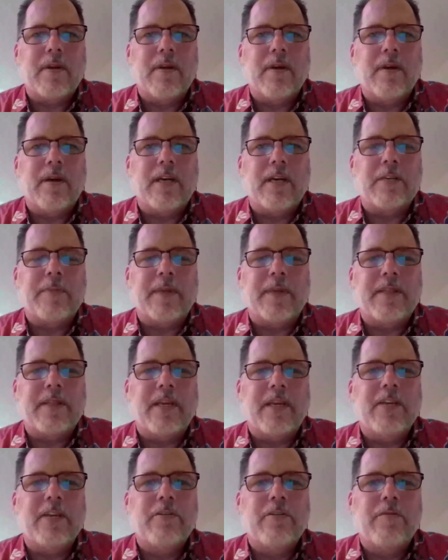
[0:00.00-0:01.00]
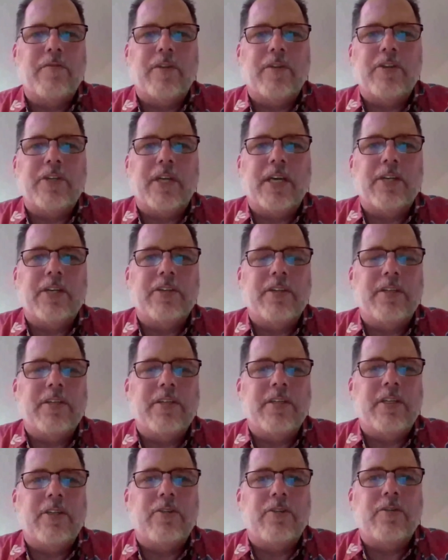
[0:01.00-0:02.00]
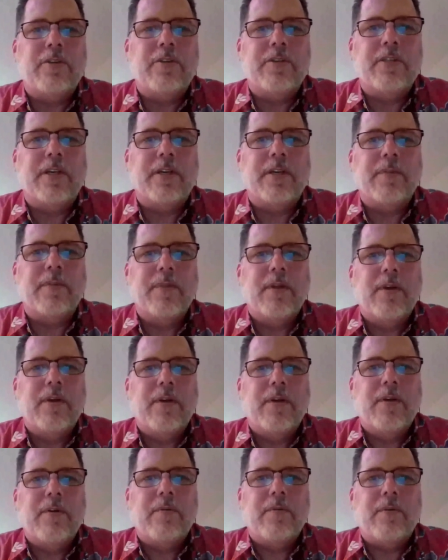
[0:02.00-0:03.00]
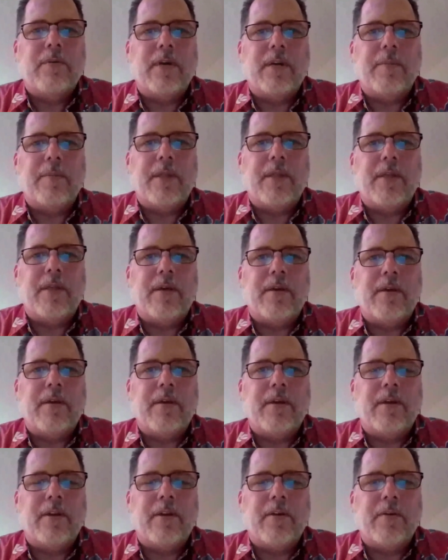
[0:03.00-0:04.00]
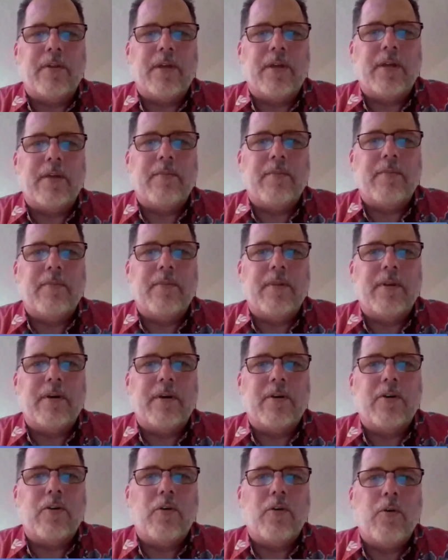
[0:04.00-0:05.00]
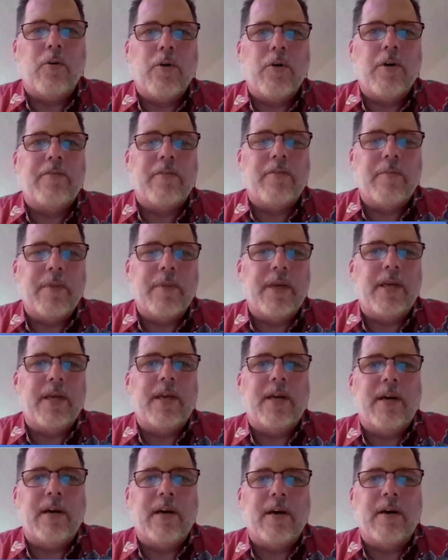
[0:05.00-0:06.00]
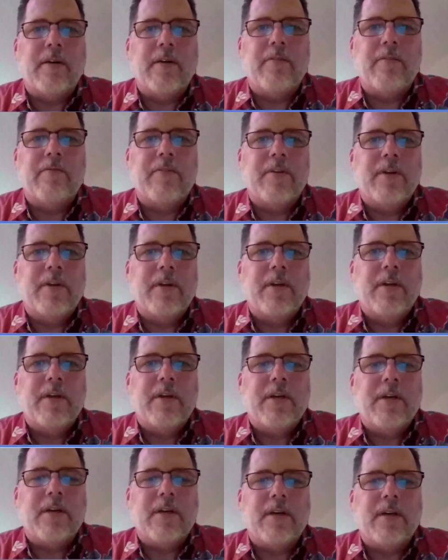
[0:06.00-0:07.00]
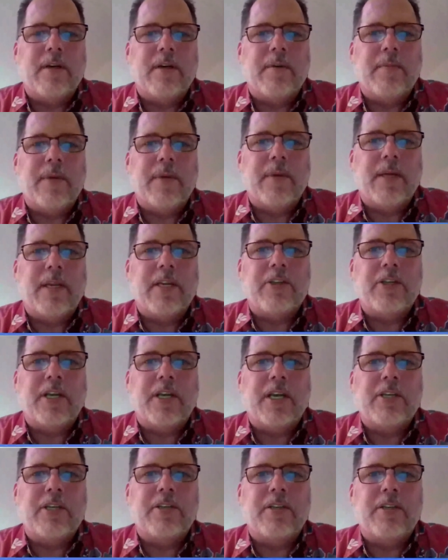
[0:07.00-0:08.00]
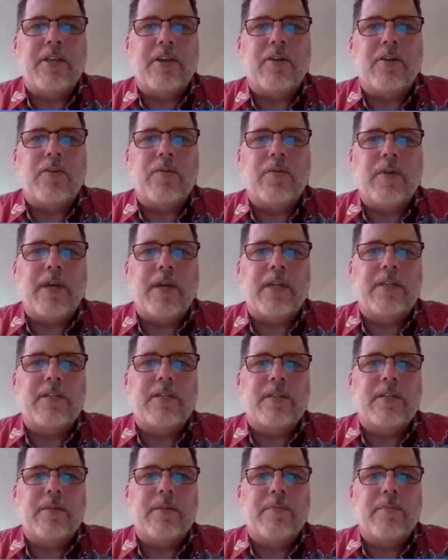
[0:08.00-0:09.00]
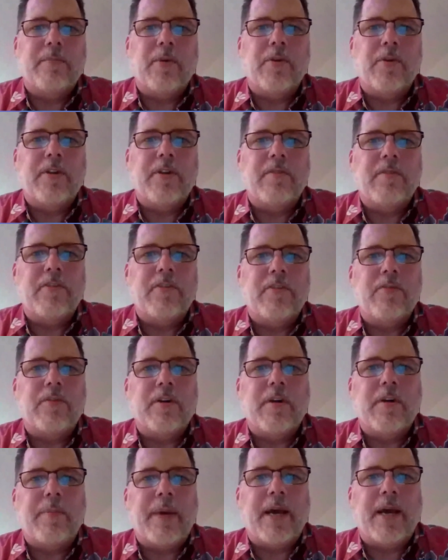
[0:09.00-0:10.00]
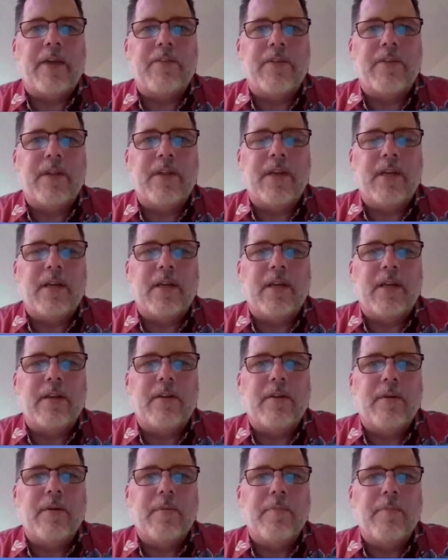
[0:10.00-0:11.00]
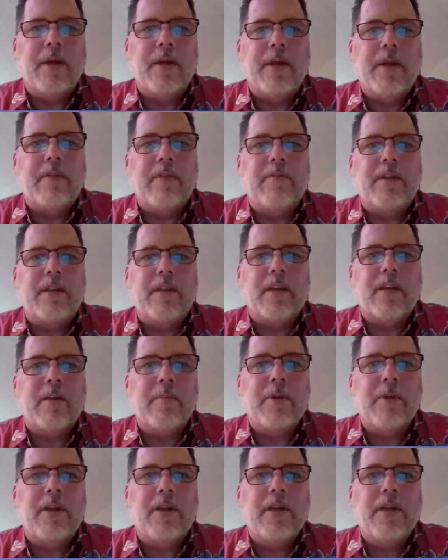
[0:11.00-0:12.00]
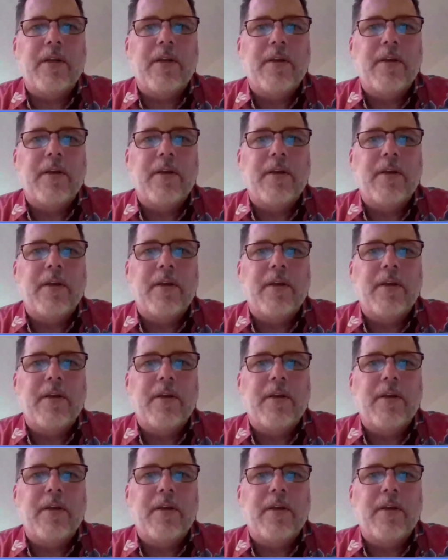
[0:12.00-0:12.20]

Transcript: expectation for education is interesting, right? I mean, the core for me of an education that creates both individual capacity and benefit to the community